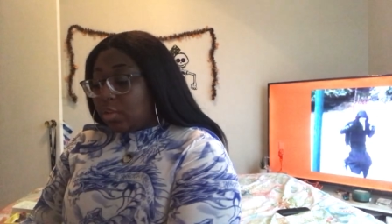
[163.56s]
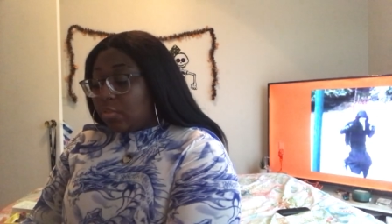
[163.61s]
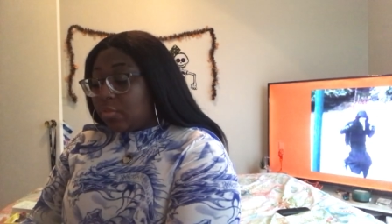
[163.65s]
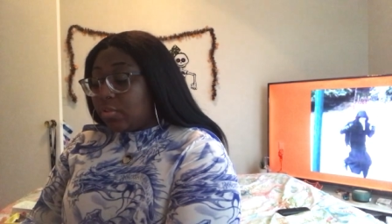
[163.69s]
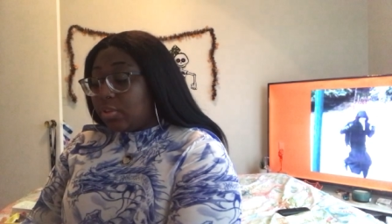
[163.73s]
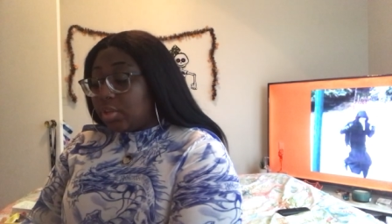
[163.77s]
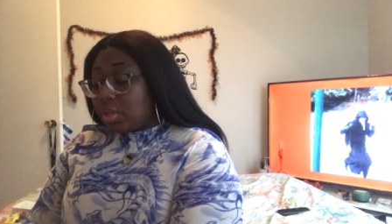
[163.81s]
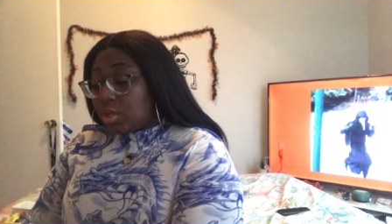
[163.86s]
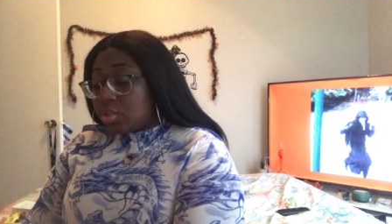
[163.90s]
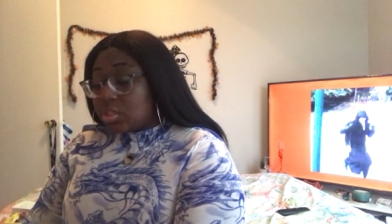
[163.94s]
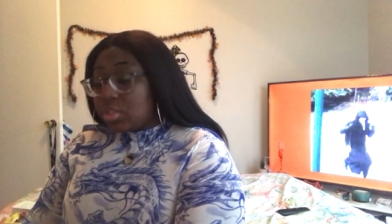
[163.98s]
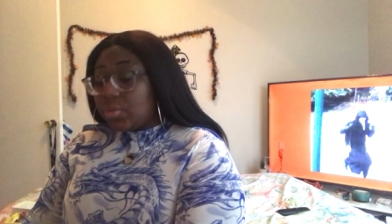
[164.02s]

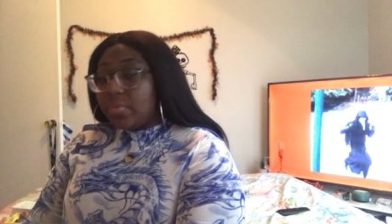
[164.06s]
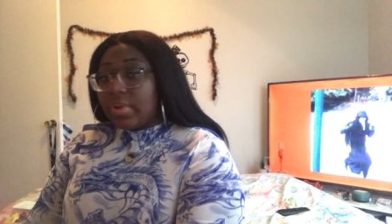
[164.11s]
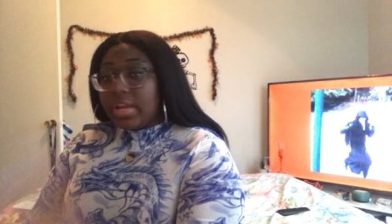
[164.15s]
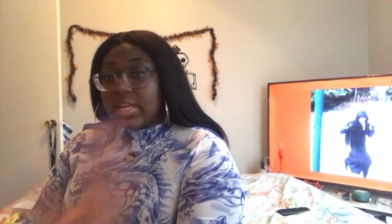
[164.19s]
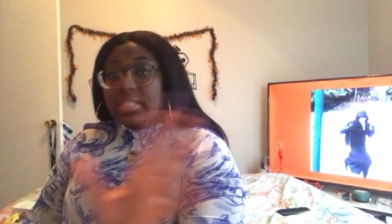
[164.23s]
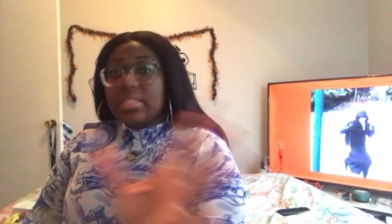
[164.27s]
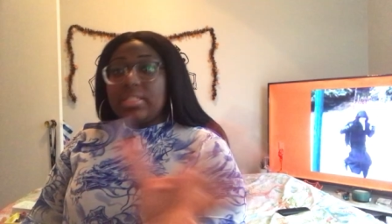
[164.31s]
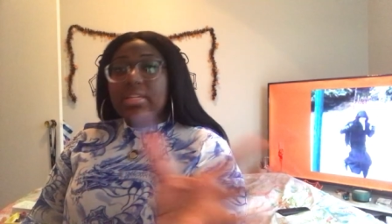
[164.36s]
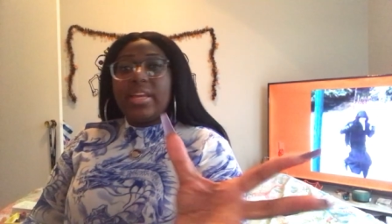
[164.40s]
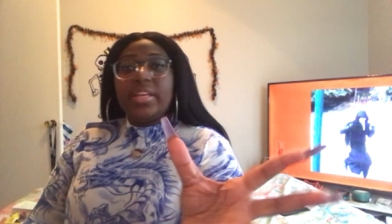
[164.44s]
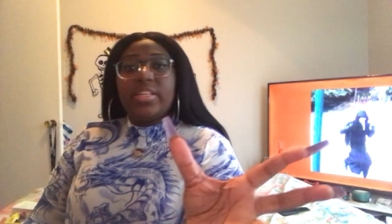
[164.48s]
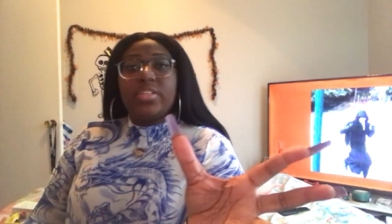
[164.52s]
For those that
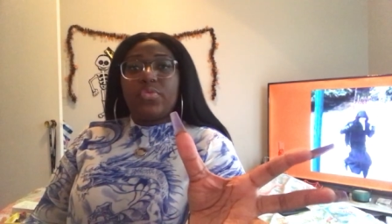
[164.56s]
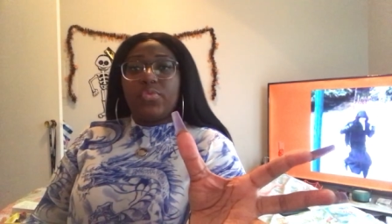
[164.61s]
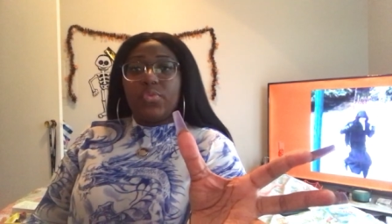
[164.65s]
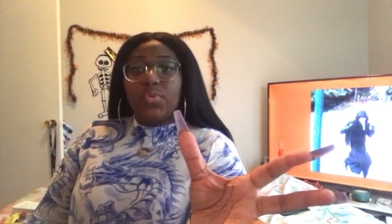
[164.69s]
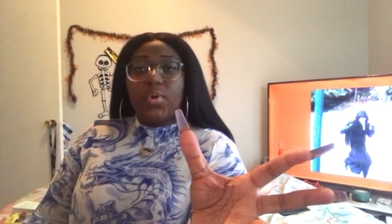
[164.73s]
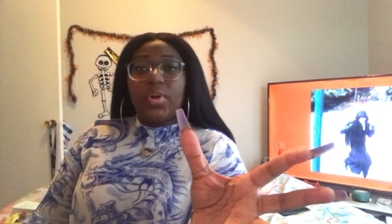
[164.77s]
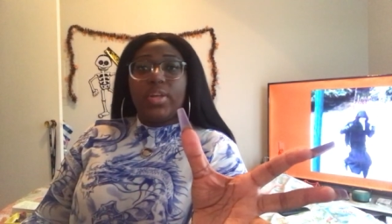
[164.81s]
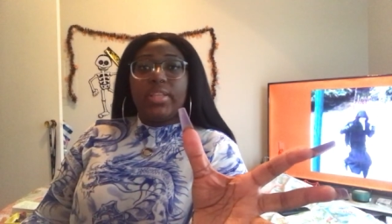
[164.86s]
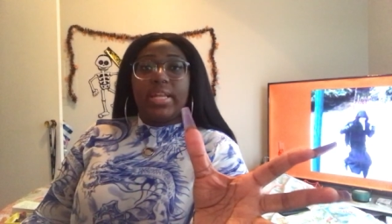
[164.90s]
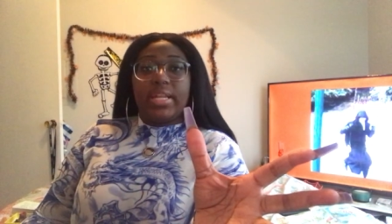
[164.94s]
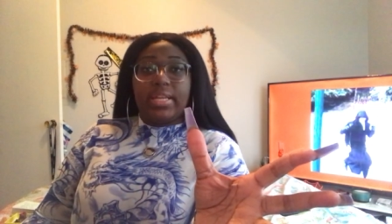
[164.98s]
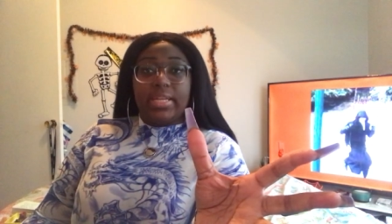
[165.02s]
resonates
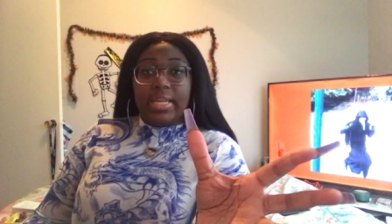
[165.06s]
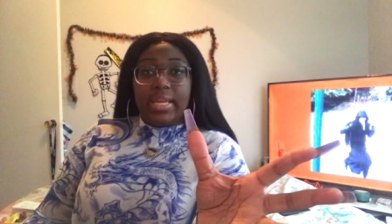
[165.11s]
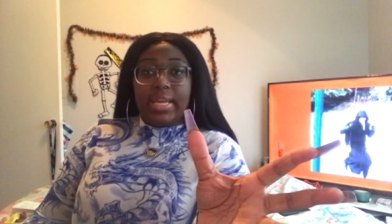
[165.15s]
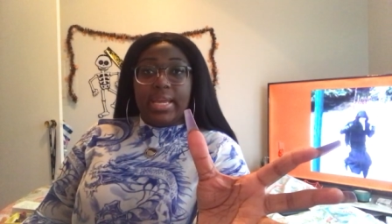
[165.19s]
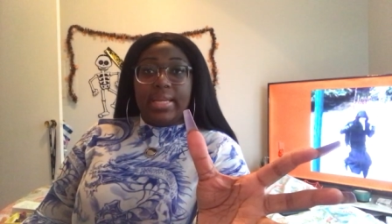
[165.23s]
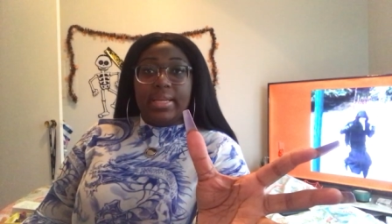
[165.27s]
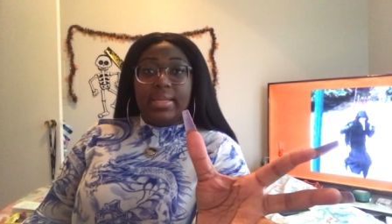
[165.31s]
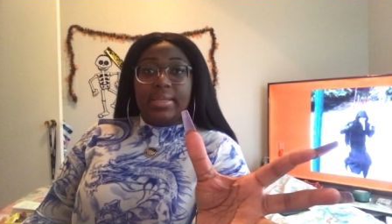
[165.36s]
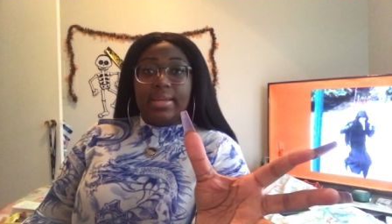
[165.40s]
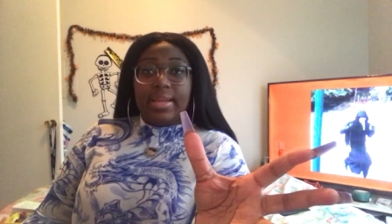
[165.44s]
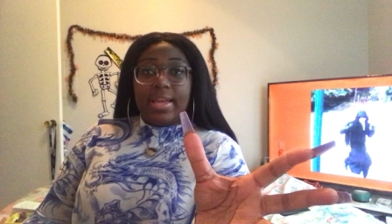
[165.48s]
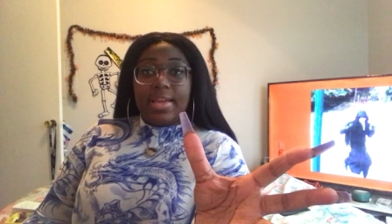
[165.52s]
for, they
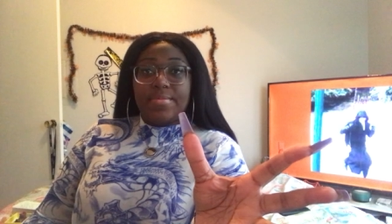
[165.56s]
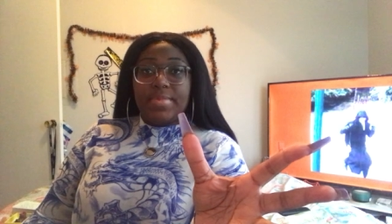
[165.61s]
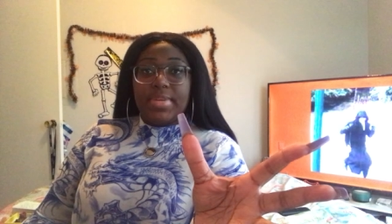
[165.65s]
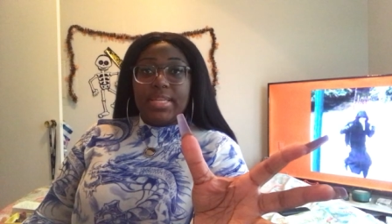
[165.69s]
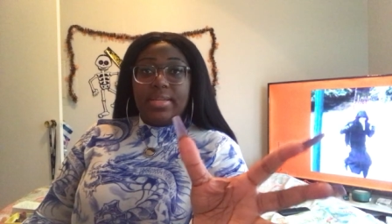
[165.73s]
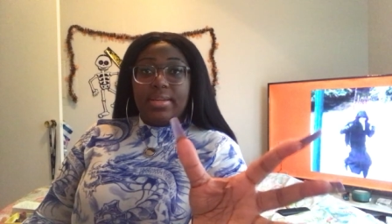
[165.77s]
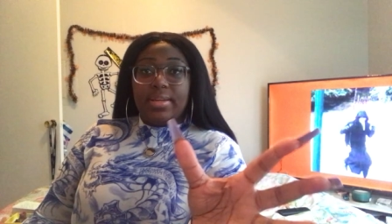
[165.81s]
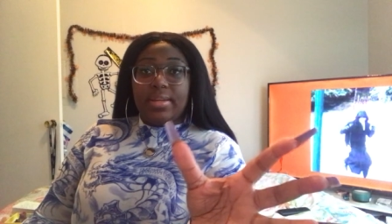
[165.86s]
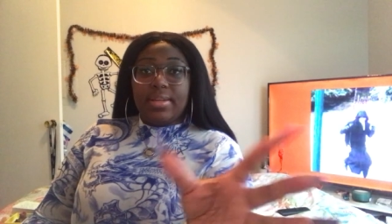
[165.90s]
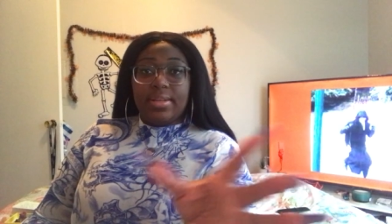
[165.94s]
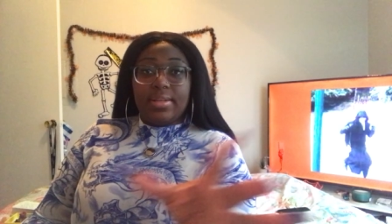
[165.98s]
did. Damn it.